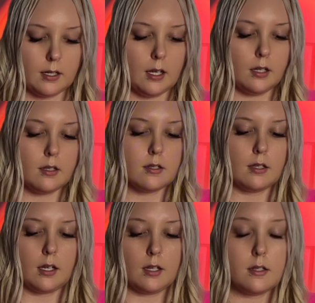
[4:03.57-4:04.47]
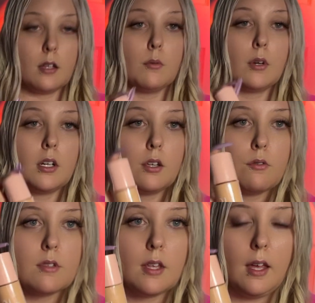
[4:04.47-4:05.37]
next, like I said, we're gonna
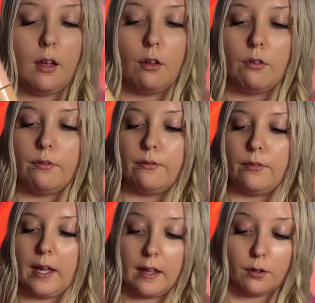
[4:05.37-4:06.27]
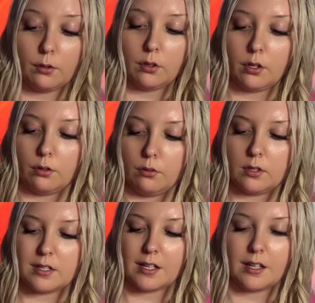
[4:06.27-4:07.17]
use the e.l.f. Halo Glow.
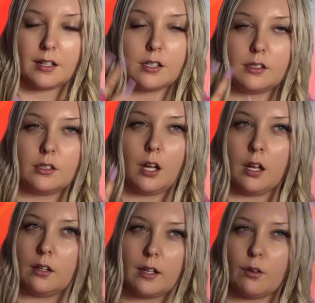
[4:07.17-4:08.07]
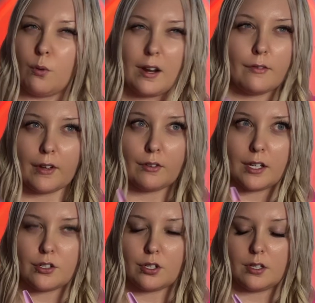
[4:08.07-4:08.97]
It's like not like quite a
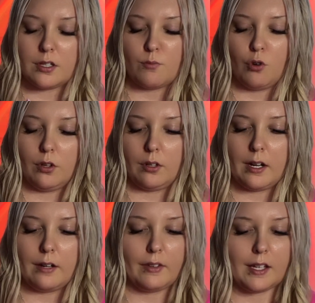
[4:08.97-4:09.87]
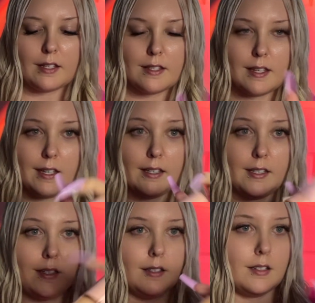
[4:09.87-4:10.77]
foundation, it's more kind of like a skin
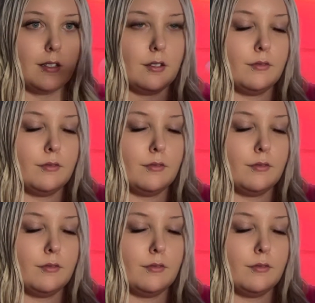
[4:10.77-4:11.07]
tint.